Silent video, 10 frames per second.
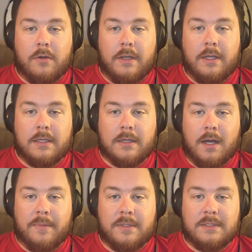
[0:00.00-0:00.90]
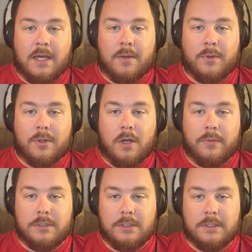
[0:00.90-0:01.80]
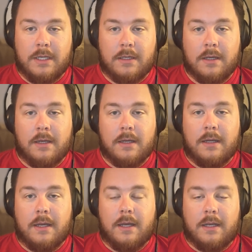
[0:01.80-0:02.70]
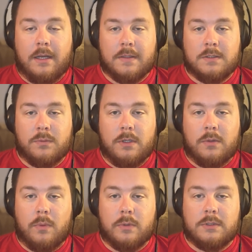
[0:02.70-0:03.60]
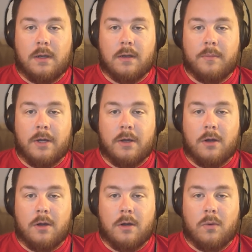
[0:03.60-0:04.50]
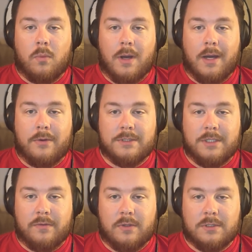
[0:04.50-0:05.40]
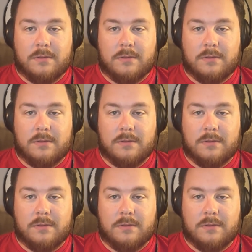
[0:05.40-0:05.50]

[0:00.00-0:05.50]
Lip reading: in the comments down below what you think, and next week we will talk about our wide receivers.